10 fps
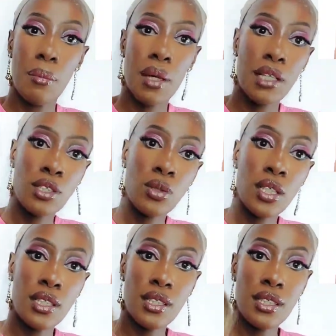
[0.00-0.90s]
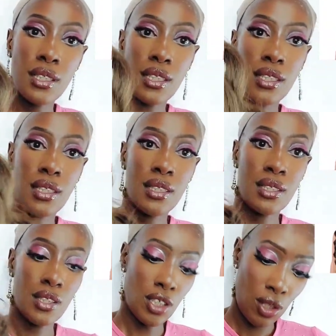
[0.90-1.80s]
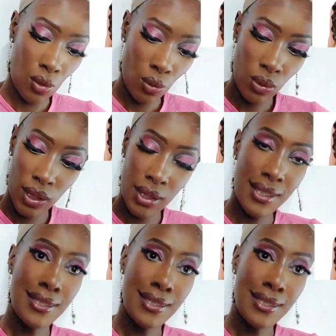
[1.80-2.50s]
but as you can see, it's cute.